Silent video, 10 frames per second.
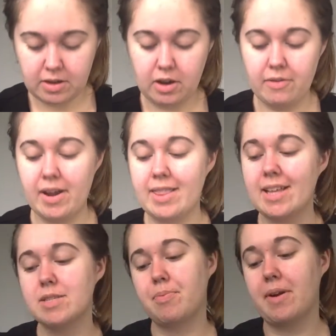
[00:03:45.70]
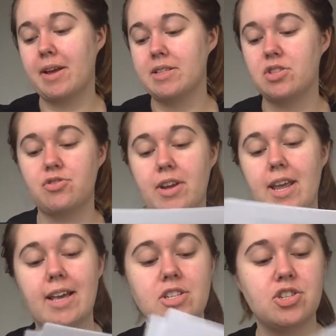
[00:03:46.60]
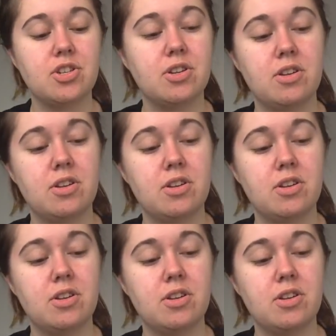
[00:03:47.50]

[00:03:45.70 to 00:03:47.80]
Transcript: All right, that's pretty good straight edge.